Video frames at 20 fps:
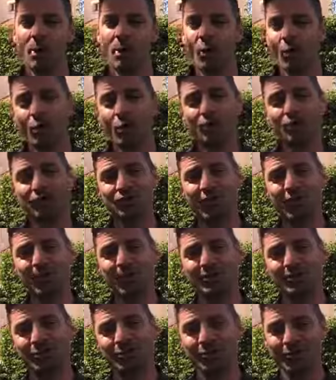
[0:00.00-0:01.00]
But
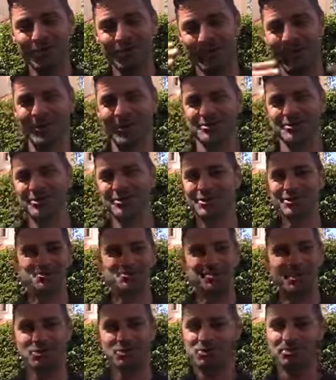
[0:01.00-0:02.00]
also, I taught them how to
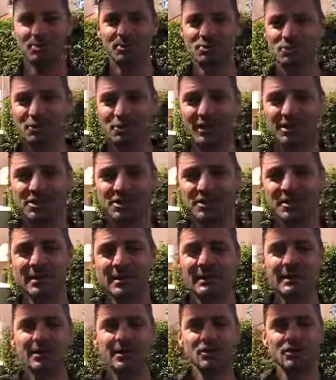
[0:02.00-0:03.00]
use multiple
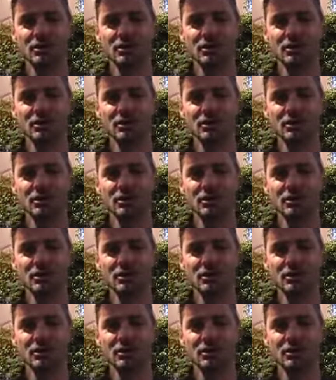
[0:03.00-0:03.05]
choice.